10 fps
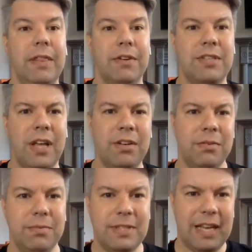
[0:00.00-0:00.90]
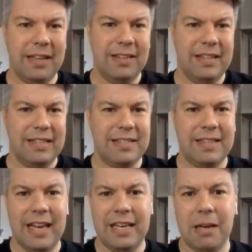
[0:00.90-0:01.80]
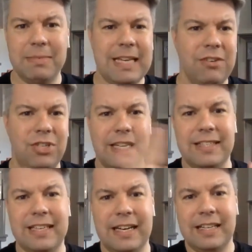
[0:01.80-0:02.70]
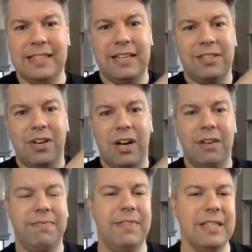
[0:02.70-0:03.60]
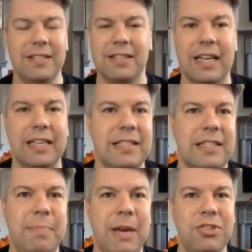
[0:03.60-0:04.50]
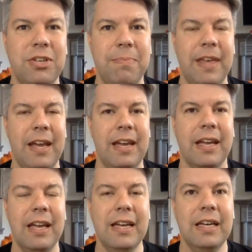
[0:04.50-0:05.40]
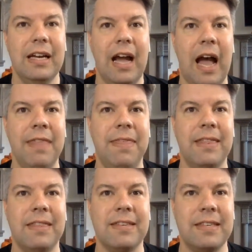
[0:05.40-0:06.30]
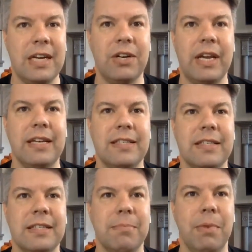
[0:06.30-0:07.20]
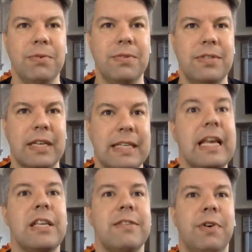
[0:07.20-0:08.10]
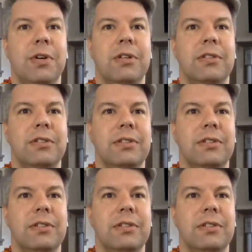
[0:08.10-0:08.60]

There's others that this thing comes down. She gets in and takes her off. This like spaceship thing. I think the staircase is the most successful.